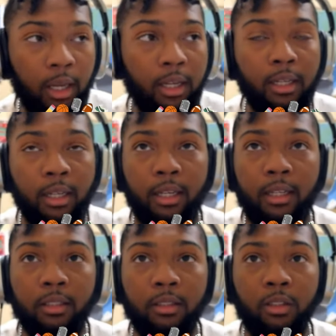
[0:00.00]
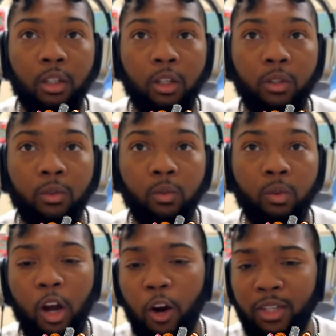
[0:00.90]
And then, you know,
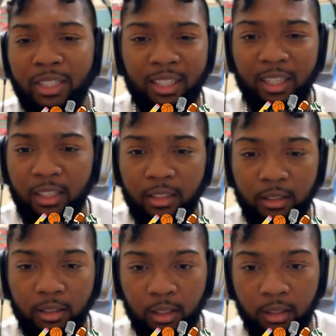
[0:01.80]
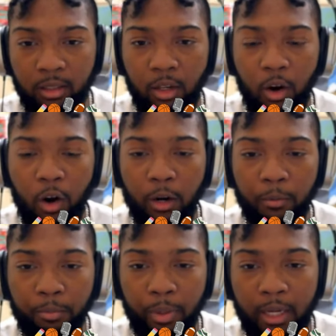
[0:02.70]
we already seen the the
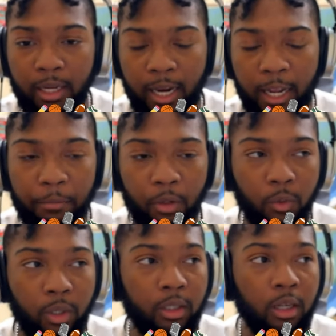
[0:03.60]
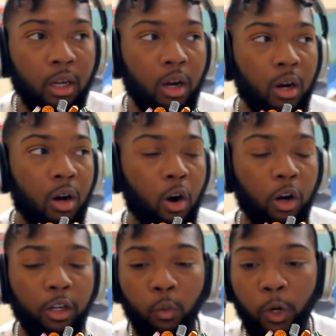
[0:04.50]
guard play dynamic with
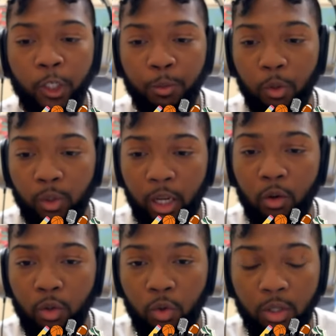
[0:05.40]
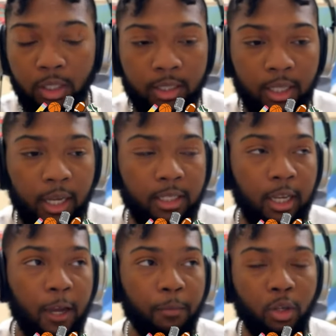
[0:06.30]
Harden and Westbrook when they on the court at the same
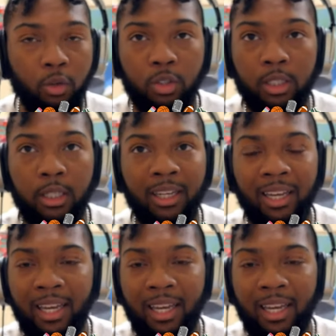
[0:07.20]
time in Houston.